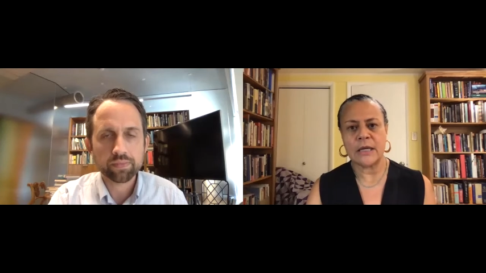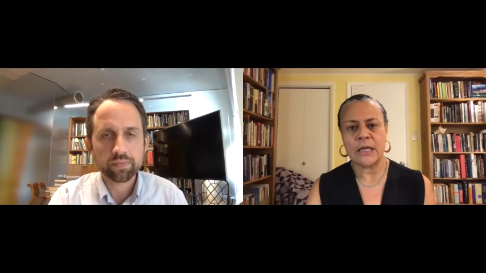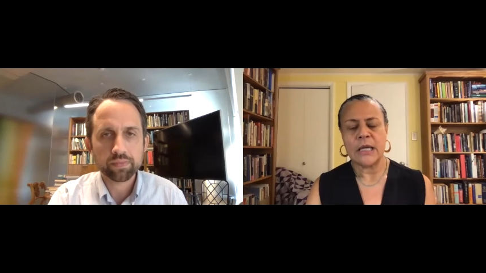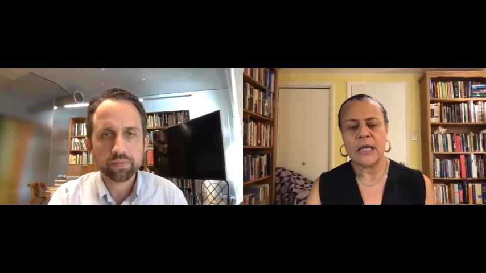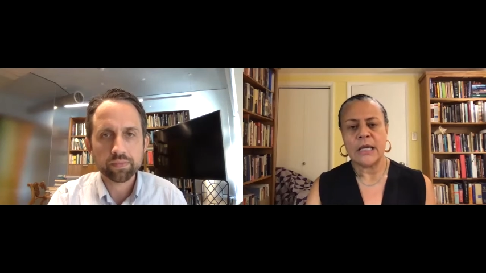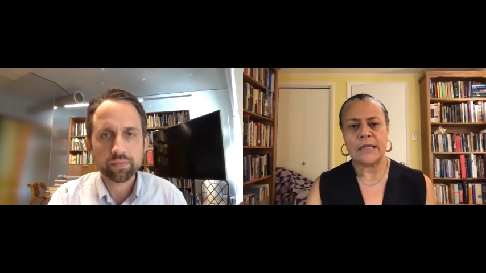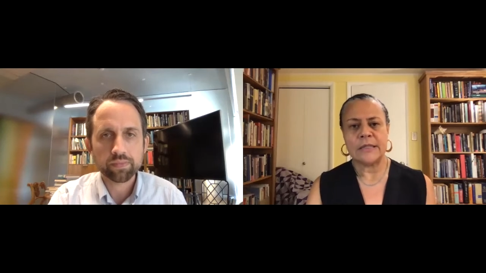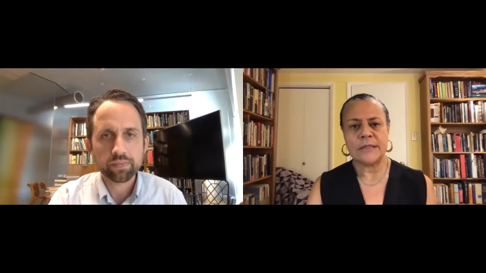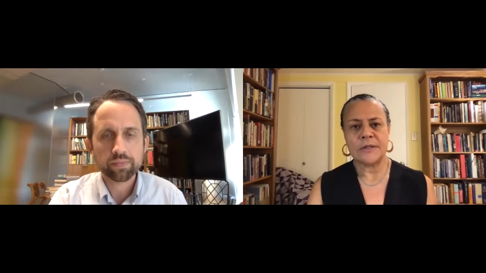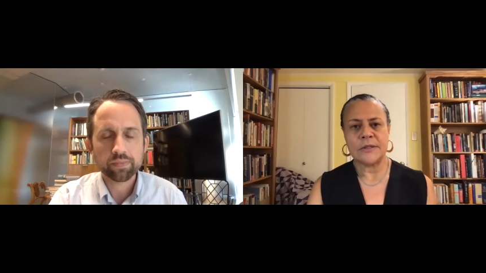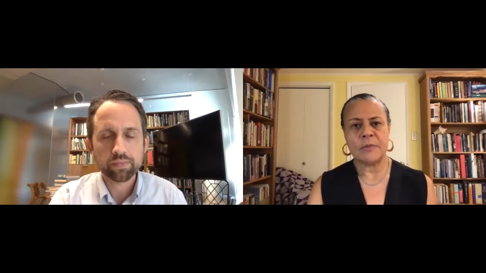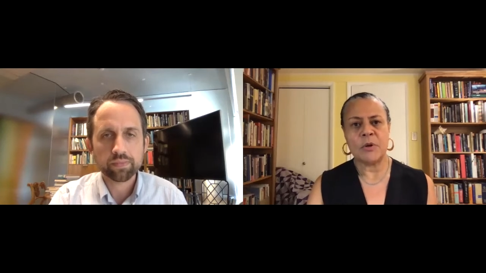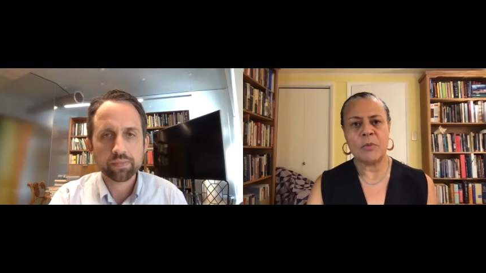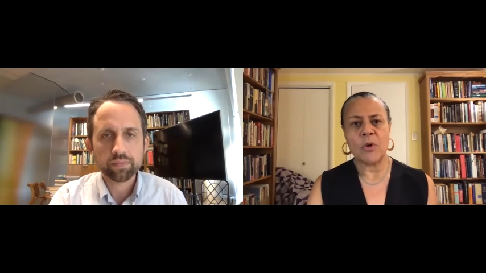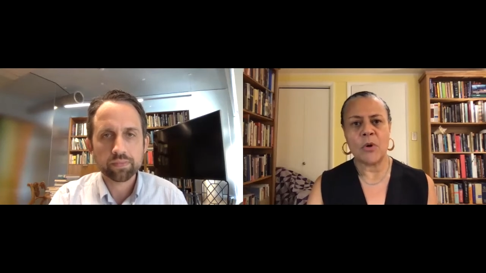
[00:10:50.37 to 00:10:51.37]
Speaker 1: is this a
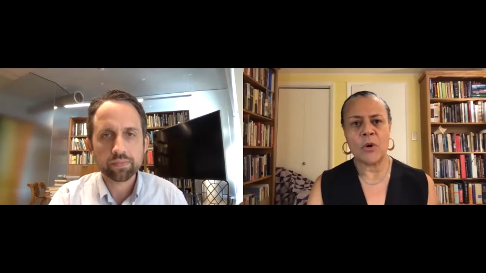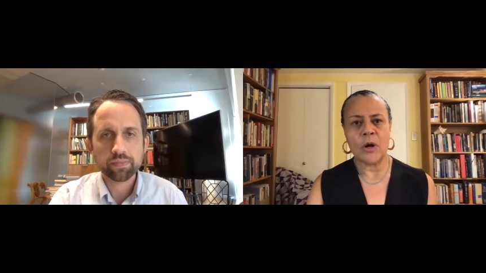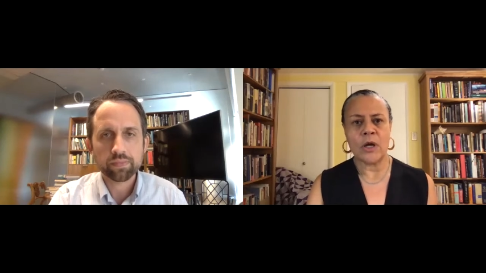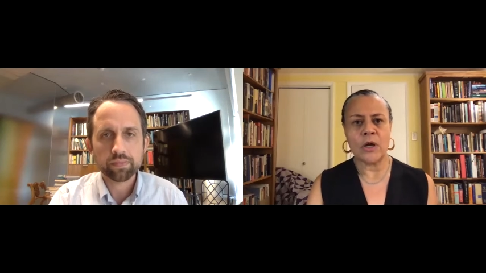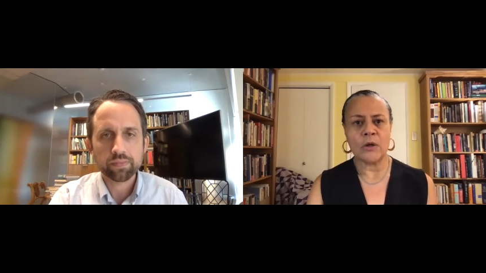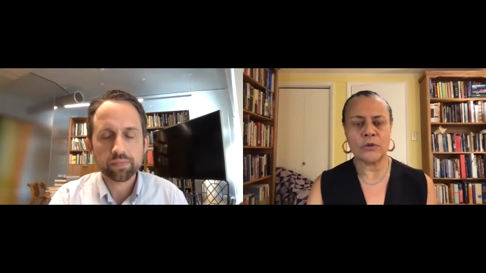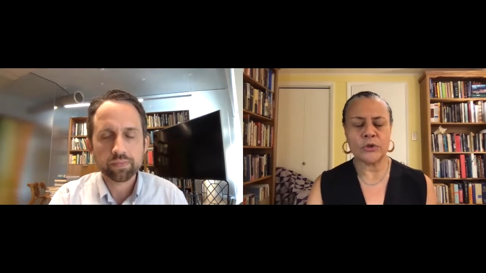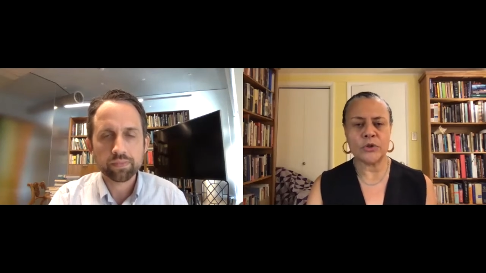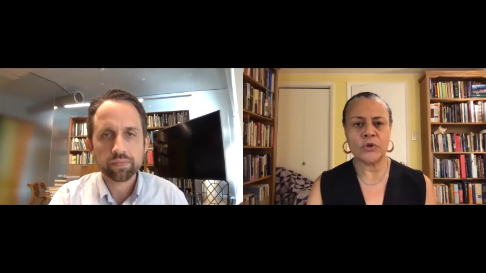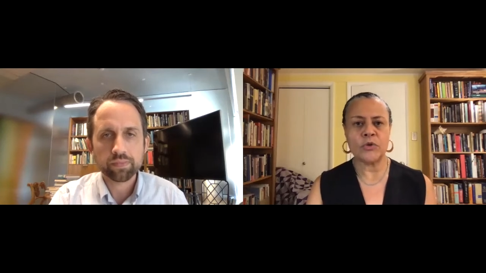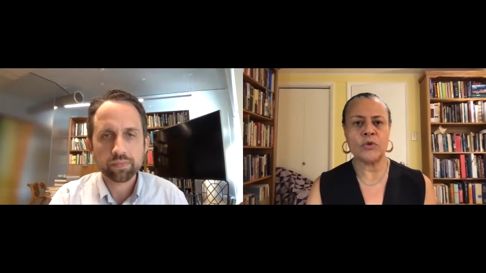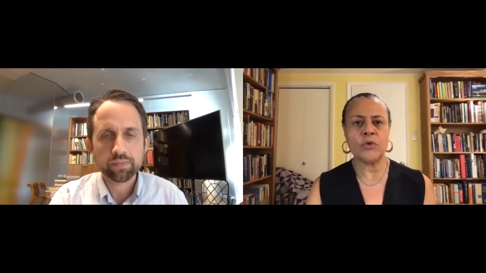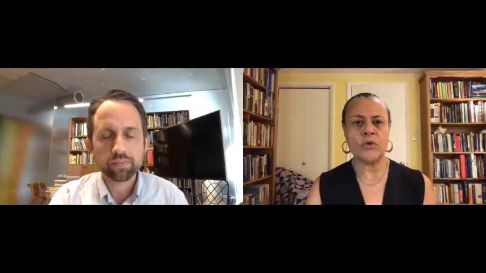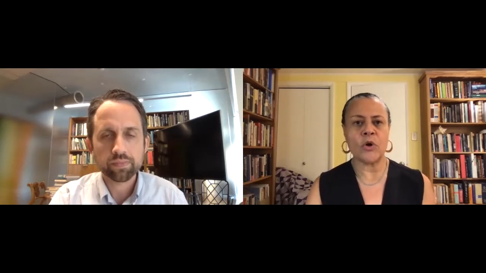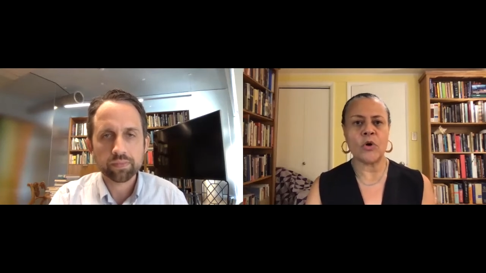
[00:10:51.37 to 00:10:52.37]
memorial to
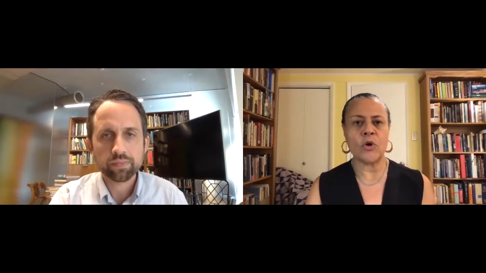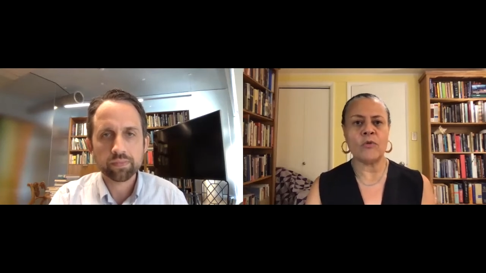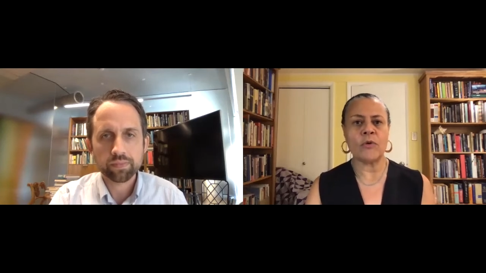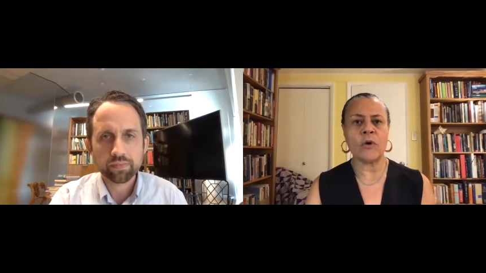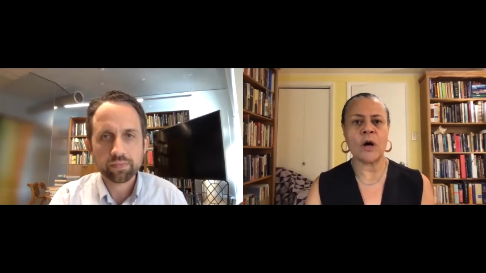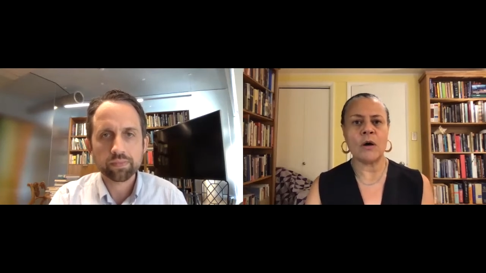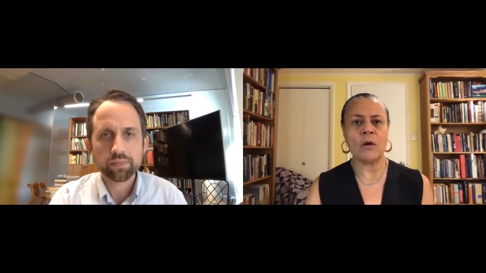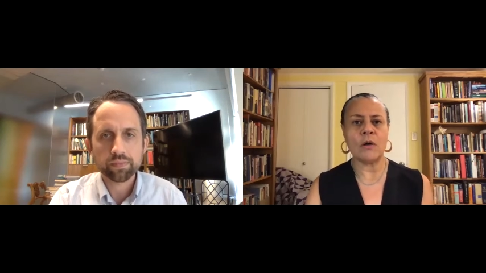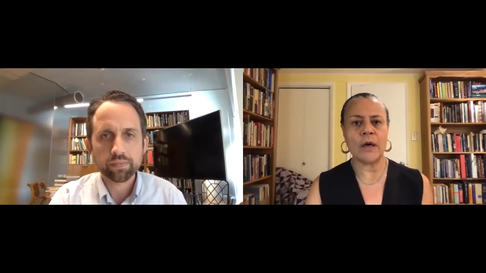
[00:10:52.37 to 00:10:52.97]
the overall